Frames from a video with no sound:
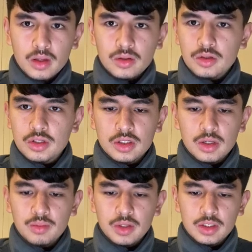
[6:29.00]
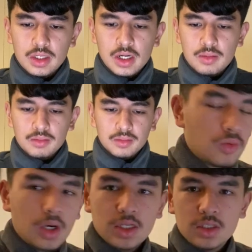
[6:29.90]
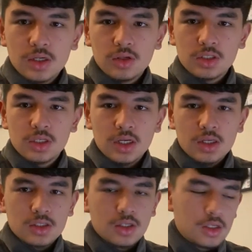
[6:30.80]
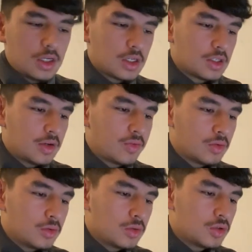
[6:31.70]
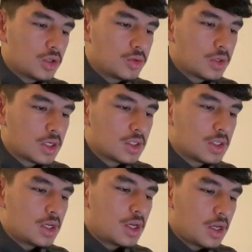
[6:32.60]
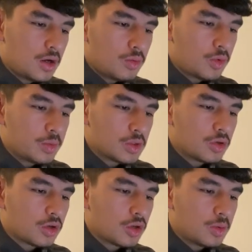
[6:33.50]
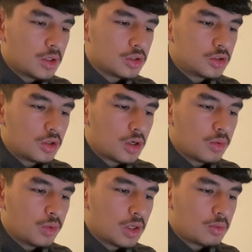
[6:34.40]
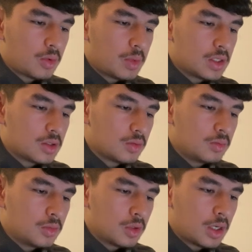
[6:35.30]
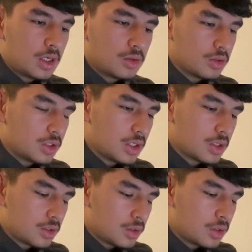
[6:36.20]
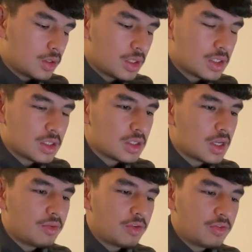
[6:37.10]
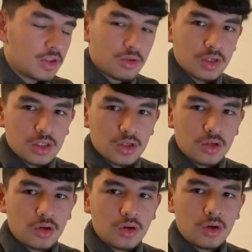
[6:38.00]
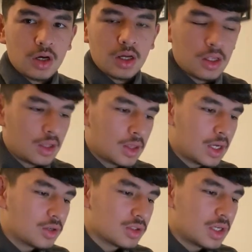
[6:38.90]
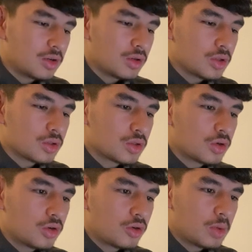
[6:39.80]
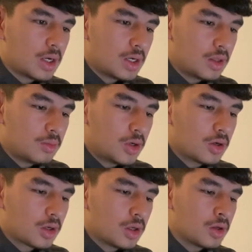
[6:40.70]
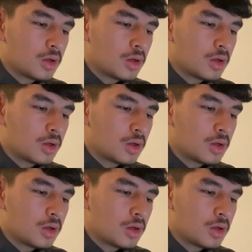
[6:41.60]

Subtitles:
Just as simple as that. Right, so now let's take it to the next level. So as we can see here, we'll be talking about strong and weak momentum candlesticks. This is everything you'll need to know that will tell you the story behind the market.